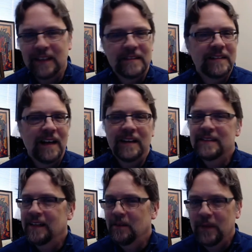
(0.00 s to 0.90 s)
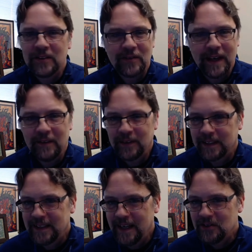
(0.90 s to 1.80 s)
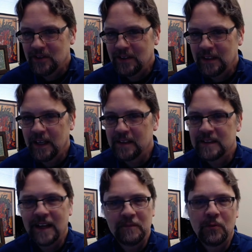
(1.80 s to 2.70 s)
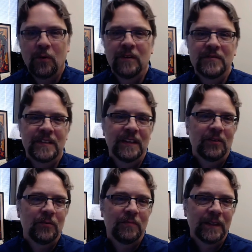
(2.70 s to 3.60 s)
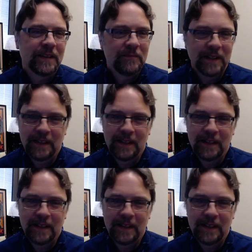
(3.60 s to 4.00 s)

it's not a sentimental affectation it's not born of cynical pol-